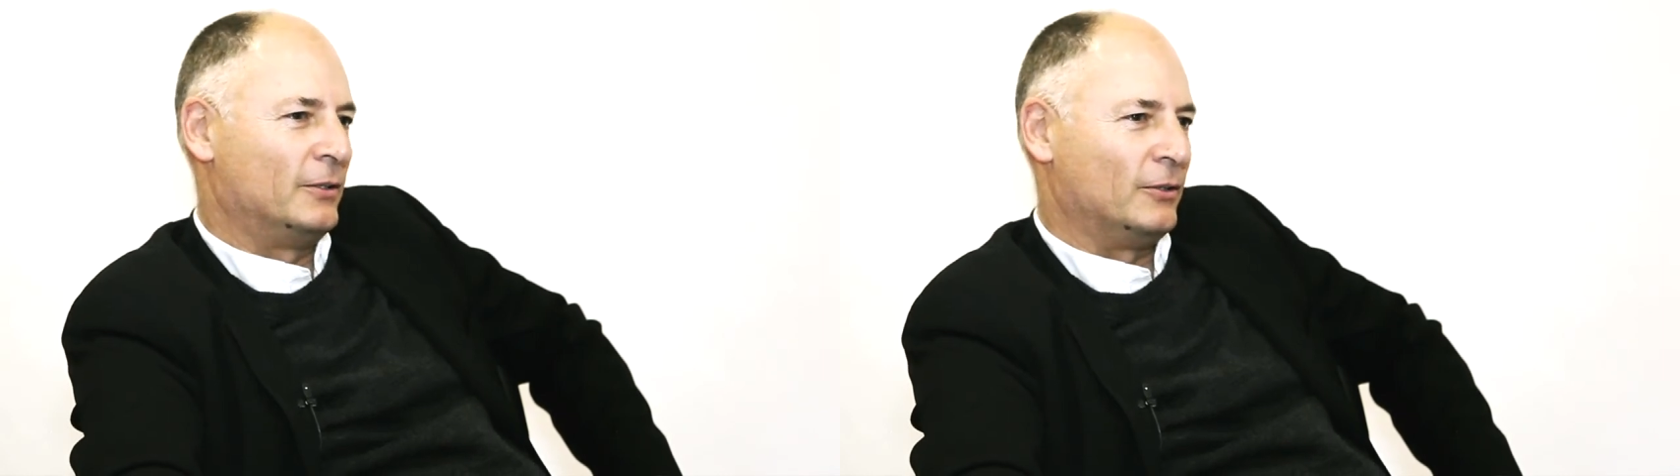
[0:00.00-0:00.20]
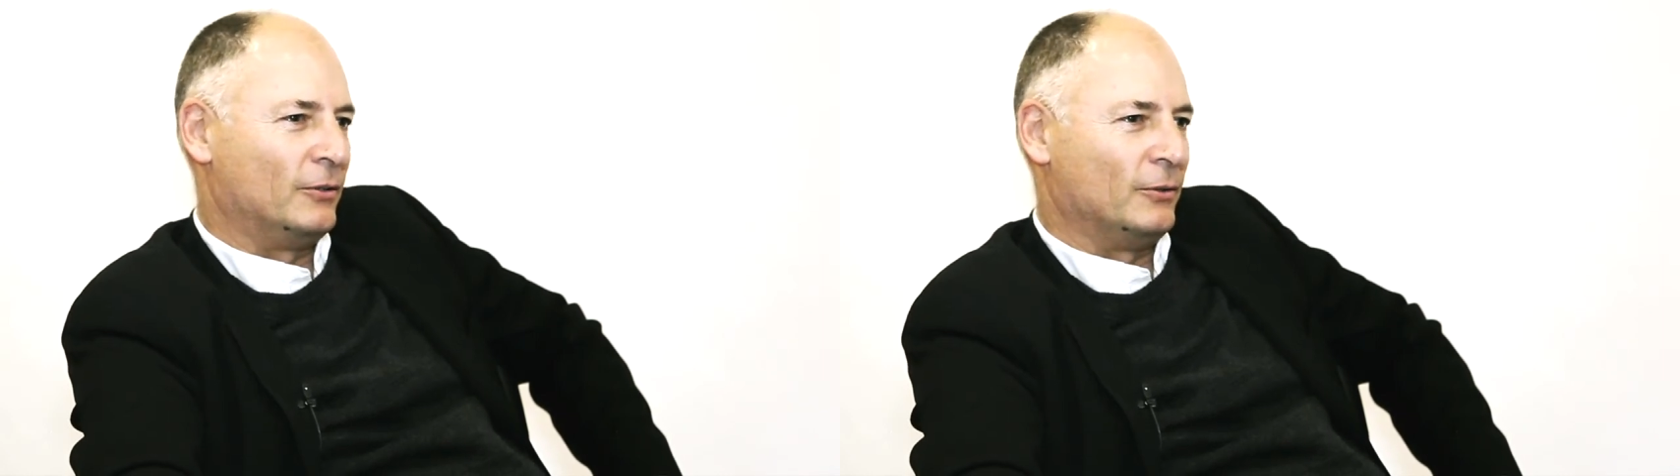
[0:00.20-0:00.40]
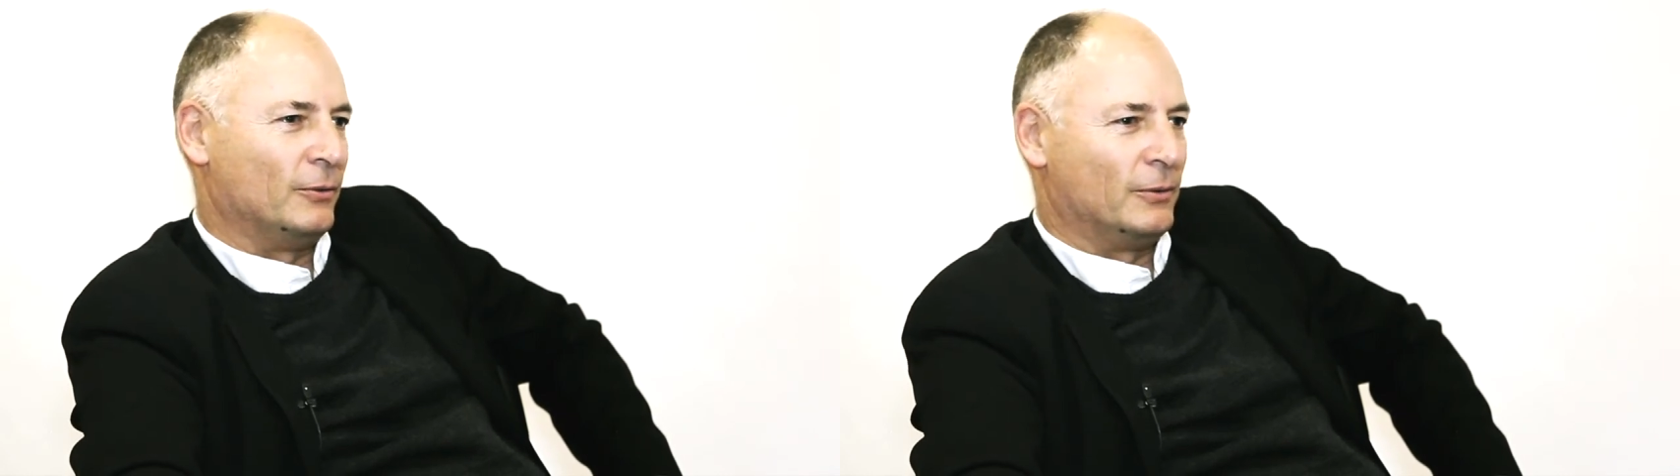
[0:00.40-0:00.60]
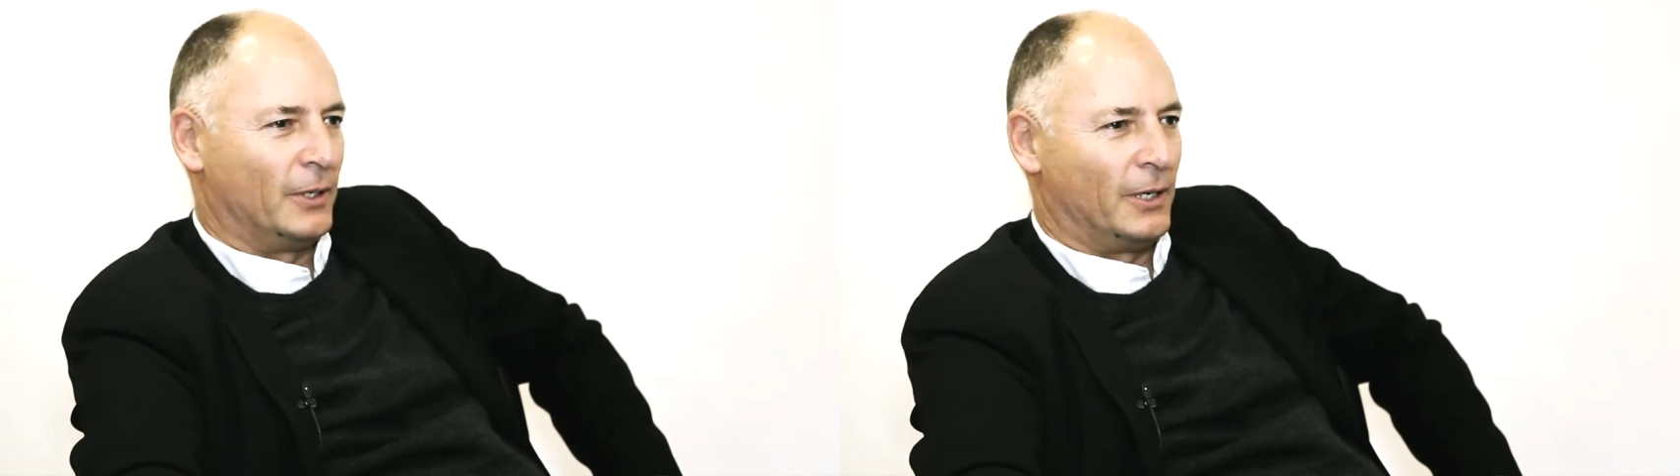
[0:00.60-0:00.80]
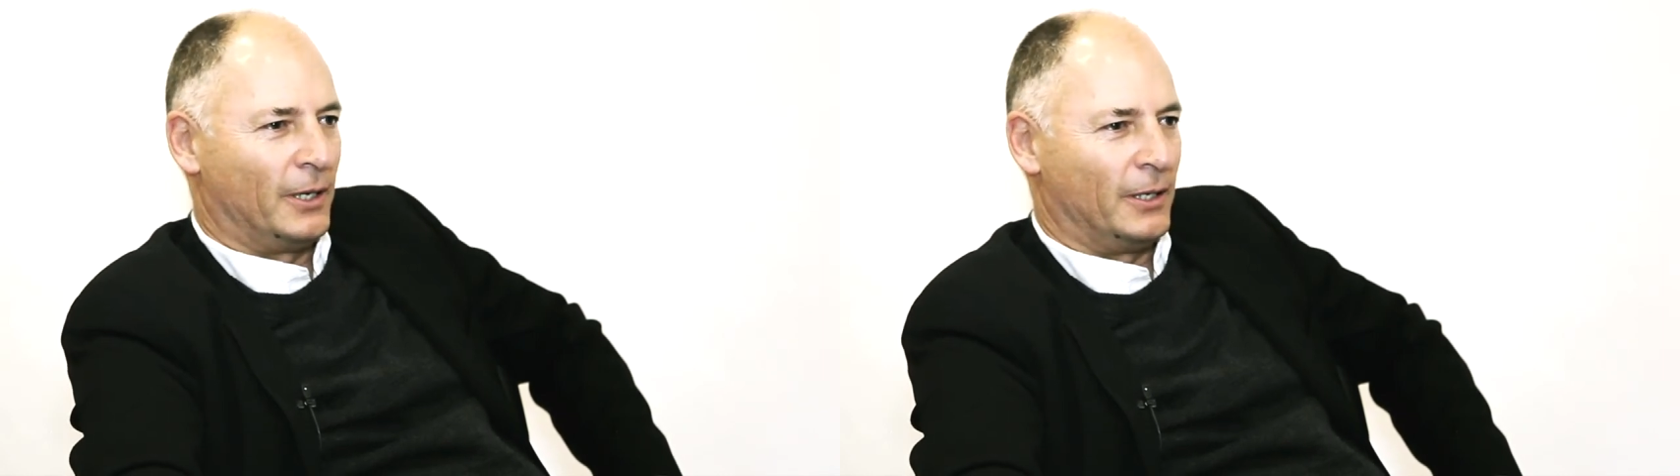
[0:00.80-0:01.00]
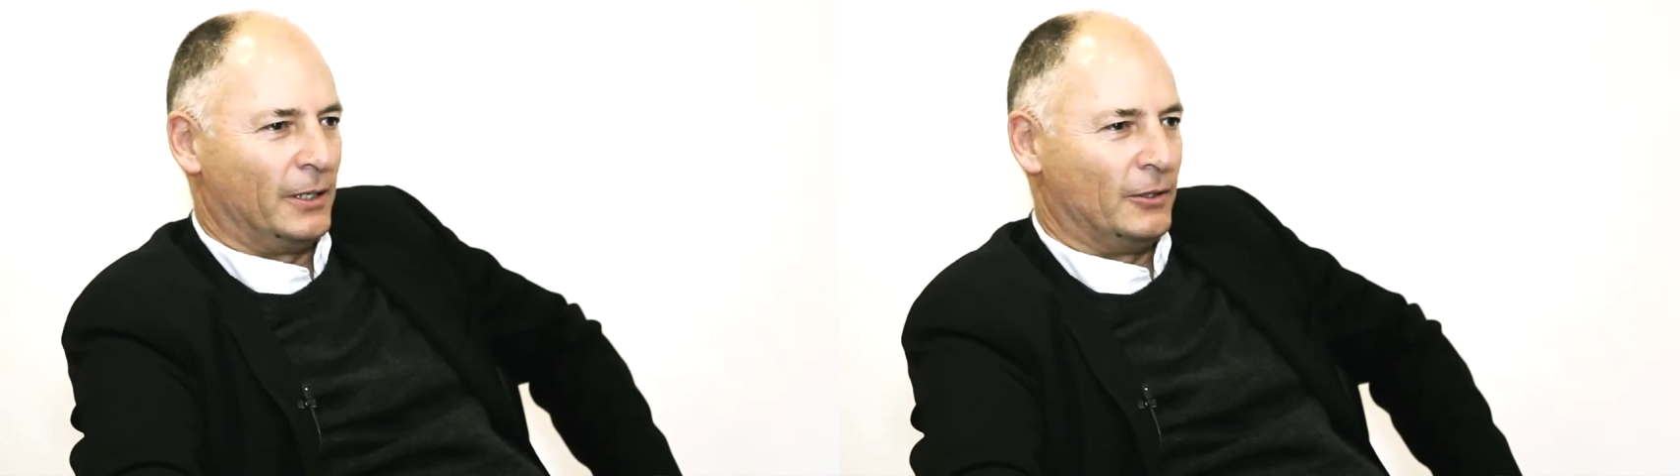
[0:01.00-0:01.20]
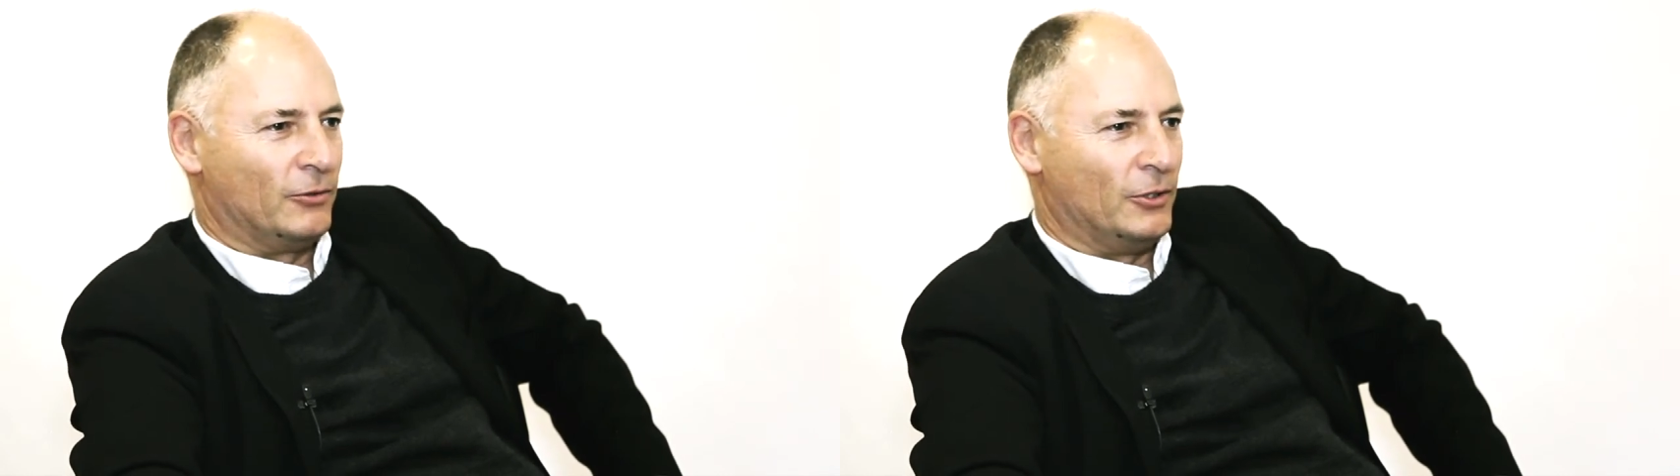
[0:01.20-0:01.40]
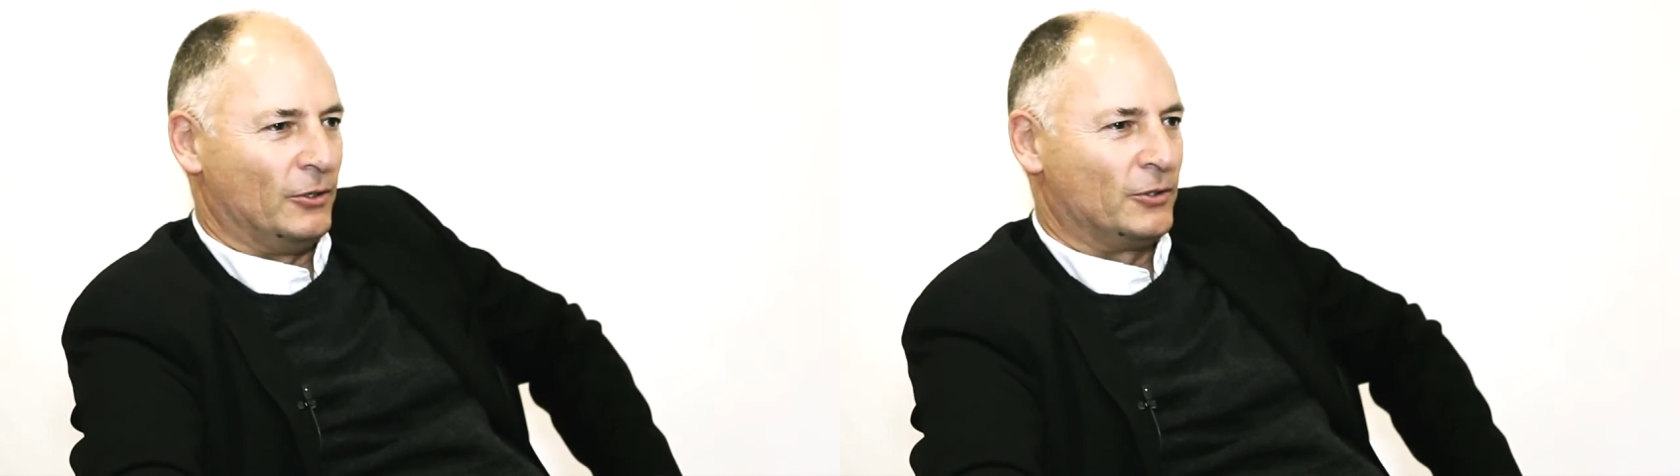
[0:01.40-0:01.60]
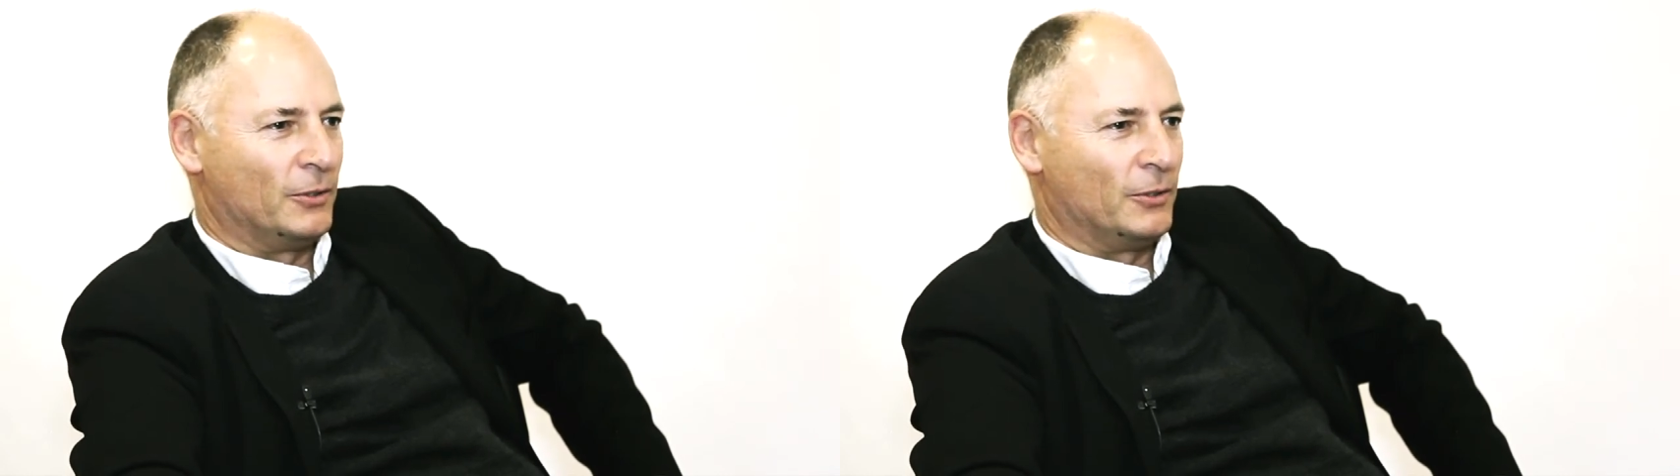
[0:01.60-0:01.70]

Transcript: to introduce